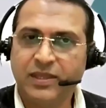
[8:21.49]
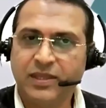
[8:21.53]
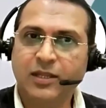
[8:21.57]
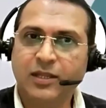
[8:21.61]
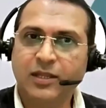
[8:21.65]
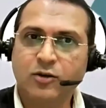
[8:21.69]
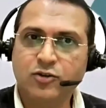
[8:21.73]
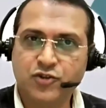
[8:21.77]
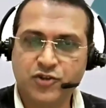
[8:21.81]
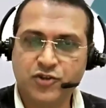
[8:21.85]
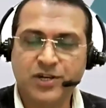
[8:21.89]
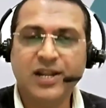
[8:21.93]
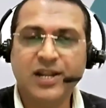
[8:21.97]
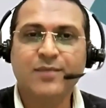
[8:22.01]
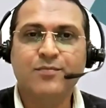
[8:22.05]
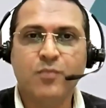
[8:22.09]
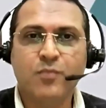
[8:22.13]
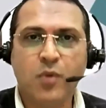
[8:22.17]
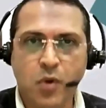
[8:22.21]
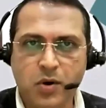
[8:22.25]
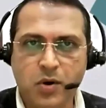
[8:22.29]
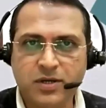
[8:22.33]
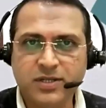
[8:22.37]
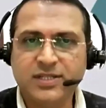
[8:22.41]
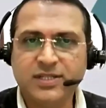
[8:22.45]
The Australian
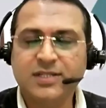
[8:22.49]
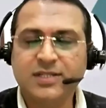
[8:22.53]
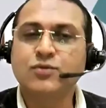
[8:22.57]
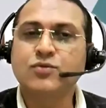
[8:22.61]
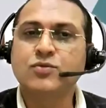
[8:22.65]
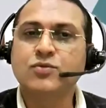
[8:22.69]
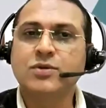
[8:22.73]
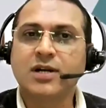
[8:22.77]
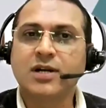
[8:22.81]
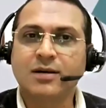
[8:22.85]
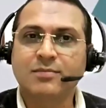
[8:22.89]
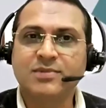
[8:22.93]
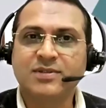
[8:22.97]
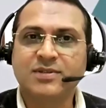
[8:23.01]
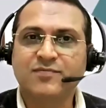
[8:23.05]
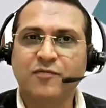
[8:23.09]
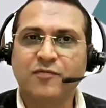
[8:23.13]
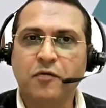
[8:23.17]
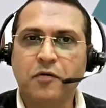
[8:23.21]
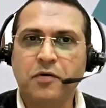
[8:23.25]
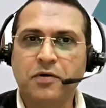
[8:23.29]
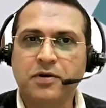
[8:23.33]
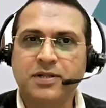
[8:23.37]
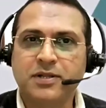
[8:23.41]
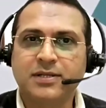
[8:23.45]
monks who comes
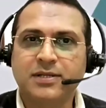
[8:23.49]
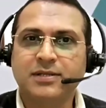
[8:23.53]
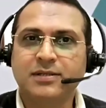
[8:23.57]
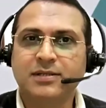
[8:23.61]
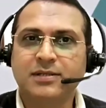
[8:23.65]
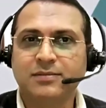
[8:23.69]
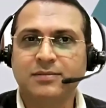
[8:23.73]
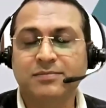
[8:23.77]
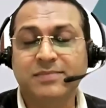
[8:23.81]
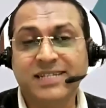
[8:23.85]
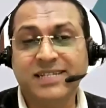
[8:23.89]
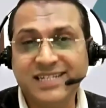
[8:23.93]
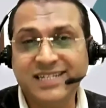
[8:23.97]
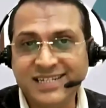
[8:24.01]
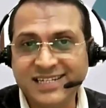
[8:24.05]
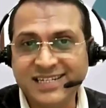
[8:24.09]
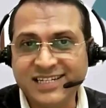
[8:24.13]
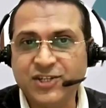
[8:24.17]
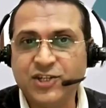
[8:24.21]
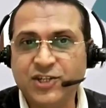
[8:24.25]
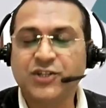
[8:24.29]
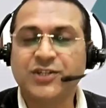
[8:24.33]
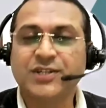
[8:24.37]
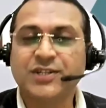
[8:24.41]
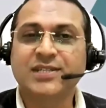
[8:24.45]
for the
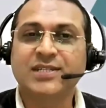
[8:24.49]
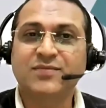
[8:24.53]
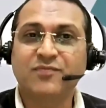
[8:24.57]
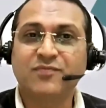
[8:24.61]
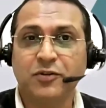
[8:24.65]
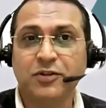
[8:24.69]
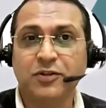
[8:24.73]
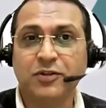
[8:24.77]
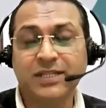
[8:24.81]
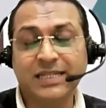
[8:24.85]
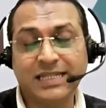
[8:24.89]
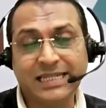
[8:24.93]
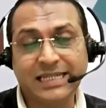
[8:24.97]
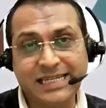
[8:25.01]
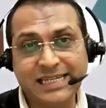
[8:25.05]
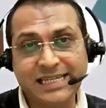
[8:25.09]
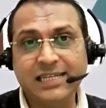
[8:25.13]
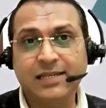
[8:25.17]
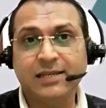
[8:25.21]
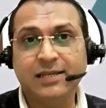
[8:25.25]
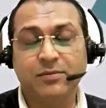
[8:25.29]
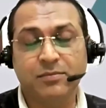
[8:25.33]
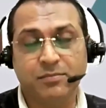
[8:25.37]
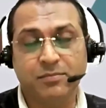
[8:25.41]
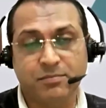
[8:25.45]
meditations for the
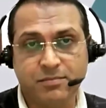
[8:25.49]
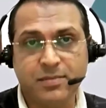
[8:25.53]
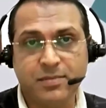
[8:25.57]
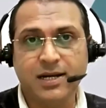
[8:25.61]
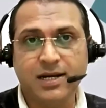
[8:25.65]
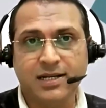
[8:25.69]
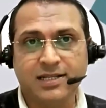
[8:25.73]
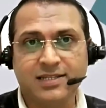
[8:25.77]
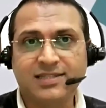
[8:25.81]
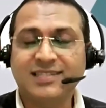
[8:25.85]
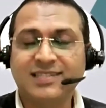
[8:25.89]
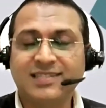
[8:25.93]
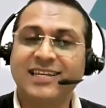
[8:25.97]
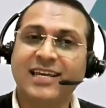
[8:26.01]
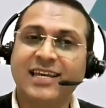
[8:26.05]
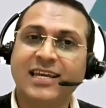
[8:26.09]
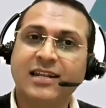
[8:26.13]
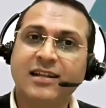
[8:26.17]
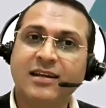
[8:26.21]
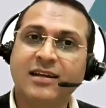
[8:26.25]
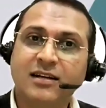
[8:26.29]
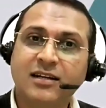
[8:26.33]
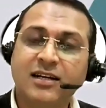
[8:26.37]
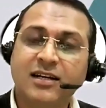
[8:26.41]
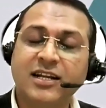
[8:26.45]
3 months
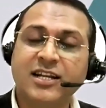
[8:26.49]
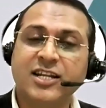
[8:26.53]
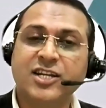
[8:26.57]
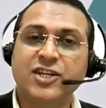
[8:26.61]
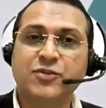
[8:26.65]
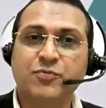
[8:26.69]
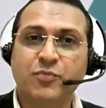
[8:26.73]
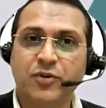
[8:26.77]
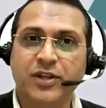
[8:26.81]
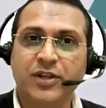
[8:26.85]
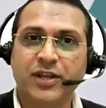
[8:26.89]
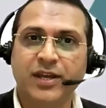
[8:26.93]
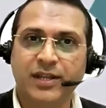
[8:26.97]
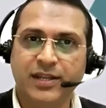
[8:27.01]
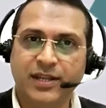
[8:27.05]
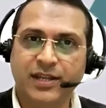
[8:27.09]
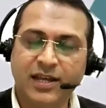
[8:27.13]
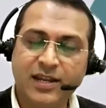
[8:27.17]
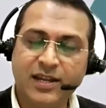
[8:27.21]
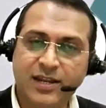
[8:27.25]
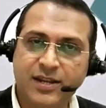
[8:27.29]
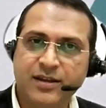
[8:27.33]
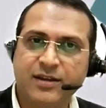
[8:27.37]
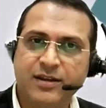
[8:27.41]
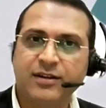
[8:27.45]
in a Ganeshpuri
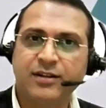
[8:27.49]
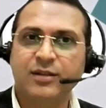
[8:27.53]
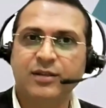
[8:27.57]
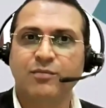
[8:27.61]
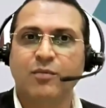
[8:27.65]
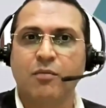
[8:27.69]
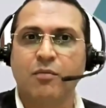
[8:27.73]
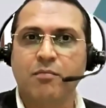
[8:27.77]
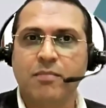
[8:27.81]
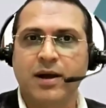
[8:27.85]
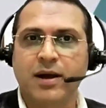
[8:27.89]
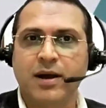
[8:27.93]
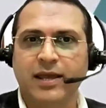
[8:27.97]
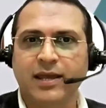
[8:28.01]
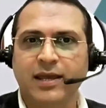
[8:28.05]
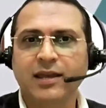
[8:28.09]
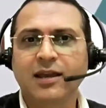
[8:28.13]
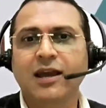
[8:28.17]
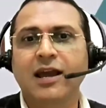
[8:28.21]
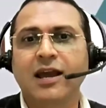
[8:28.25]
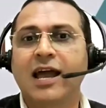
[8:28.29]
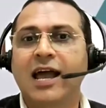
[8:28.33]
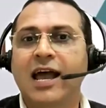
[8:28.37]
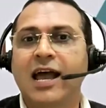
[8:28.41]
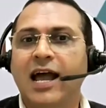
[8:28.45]
area near the
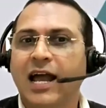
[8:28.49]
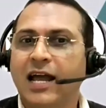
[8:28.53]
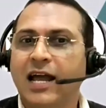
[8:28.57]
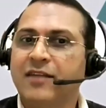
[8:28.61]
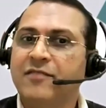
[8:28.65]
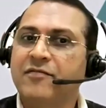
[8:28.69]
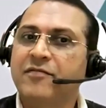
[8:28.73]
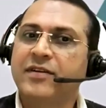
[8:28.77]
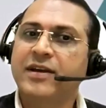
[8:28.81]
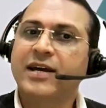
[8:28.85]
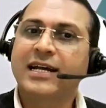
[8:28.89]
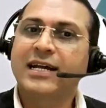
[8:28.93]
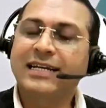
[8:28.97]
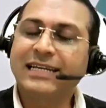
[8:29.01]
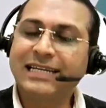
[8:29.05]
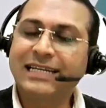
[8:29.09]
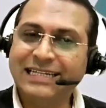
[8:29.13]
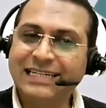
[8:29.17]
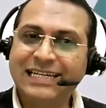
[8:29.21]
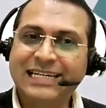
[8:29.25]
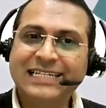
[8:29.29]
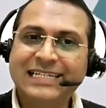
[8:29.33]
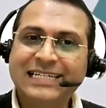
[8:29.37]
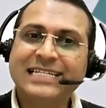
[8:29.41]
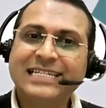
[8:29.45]
Mumbai, and we are
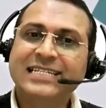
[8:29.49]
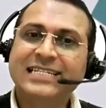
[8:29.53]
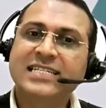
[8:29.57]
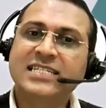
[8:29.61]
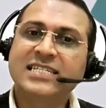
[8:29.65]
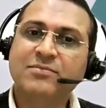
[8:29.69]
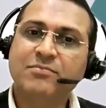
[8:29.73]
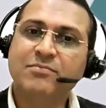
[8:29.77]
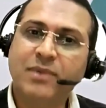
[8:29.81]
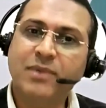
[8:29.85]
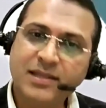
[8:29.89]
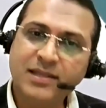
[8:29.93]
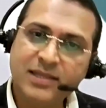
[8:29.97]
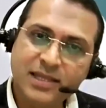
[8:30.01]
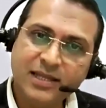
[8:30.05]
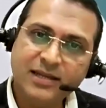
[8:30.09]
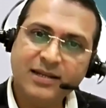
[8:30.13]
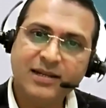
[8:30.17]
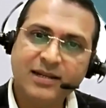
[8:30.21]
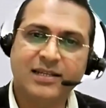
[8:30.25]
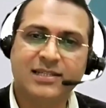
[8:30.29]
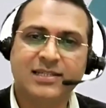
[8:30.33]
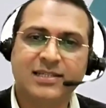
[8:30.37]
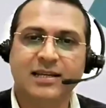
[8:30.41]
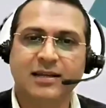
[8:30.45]
creating this
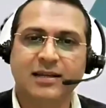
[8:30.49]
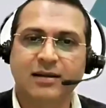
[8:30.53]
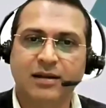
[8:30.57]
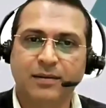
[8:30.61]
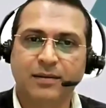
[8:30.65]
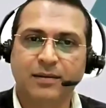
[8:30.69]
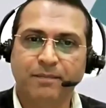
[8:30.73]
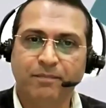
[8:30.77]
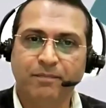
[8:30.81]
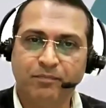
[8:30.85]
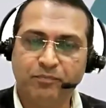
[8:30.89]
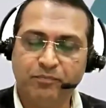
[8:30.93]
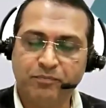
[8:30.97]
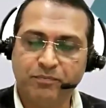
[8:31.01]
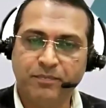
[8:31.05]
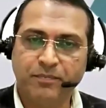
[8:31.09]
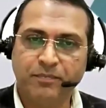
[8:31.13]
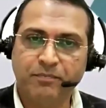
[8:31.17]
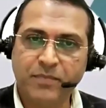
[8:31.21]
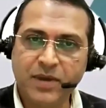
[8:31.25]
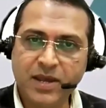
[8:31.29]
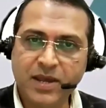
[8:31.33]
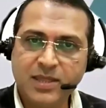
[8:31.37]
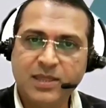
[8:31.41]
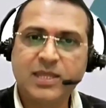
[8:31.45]
Medhya
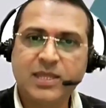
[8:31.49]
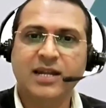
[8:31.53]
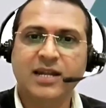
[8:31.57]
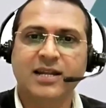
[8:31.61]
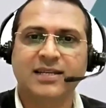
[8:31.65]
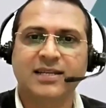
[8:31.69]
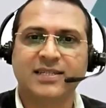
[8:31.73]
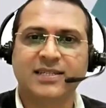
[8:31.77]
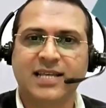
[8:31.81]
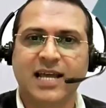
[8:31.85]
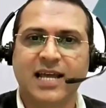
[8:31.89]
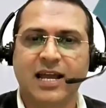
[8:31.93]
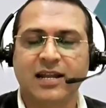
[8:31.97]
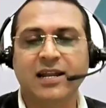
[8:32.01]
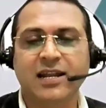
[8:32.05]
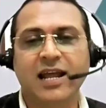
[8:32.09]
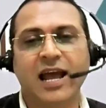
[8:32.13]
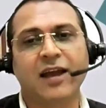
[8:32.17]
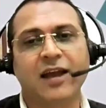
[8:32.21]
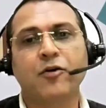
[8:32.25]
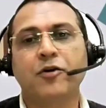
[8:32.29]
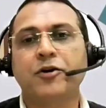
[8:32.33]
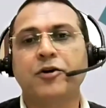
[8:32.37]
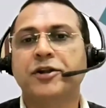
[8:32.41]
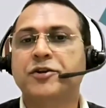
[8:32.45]
Rasayan
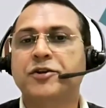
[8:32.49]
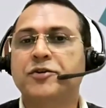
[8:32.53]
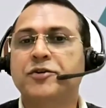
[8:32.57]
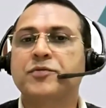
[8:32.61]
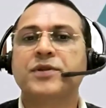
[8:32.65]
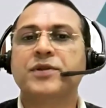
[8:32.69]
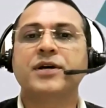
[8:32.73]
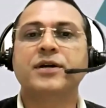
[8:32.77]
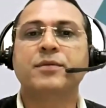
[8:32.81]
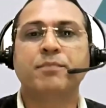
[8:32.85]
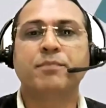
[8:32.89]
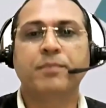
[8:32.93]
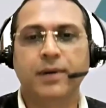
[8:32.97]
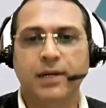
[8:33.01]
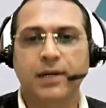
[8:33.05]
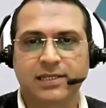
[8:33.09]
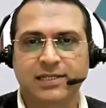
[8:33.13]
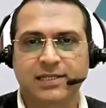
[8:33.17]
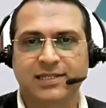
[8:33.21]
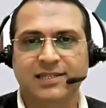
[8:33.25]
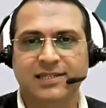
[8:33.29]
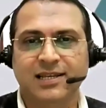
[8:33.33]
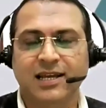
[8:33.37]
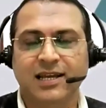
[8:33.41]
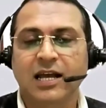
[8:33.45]
according to their
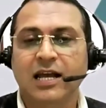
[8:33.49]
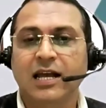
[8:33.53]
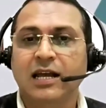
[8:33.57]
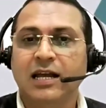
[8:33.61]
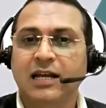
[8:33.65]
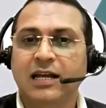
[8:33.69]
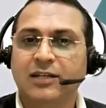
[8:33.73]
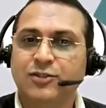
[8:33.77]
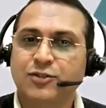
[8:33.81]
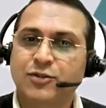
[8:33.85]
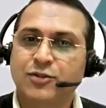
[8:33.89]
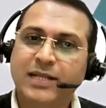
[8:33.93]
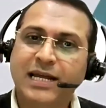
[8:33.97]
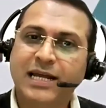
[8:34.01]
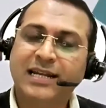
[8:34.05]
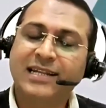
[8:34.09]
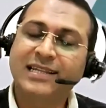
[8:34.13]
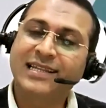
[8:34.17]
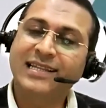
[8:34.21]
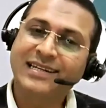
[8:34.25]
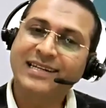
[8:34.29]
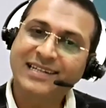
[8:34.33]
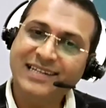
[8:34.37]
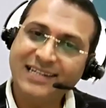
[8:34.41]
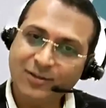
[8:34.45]
pulse, so
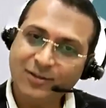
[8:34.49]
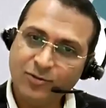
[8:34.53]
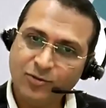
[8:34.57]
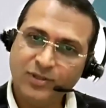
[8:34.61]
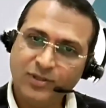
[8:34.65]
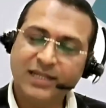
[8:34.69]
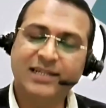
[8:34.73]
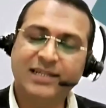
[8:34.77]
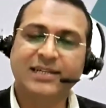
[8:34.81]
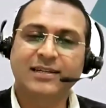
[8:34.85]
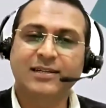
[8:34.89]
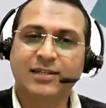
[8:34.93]
that they took